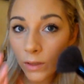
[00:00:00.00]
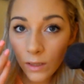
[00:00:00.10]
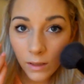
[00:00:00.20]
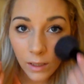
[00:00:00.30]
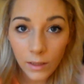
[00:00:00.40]
and
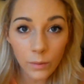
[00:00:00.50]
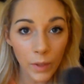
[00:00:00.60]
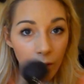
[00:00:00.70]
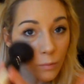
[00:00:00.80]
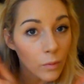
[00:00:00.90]
just a little
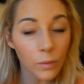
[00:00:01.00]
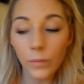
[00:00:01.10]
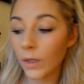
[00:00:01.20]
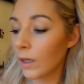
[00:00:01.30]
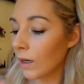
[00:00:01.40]
bit of
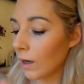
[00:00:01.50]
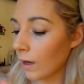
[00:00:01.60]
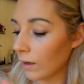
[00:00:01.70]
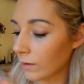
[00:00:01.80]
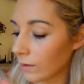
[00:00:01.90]
warmth
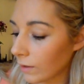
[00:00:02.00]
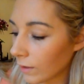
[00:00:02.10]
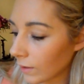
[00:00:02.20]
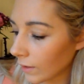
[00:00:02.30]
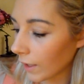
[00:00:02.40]
to
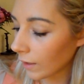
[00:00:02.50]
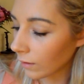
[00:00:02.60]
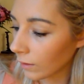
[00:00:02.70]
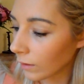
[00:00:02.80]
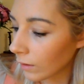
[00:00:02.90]
the skin.